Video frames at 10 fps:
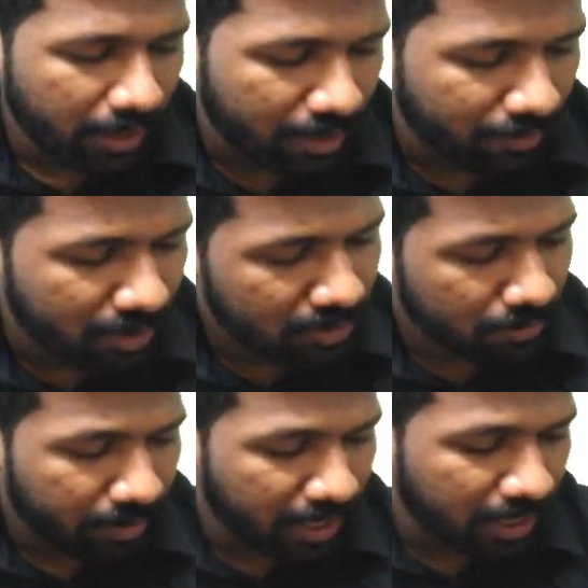Otherwise,
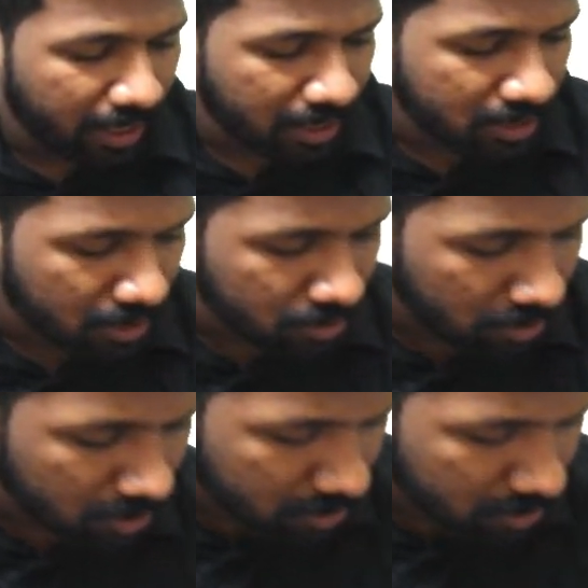many lectures on this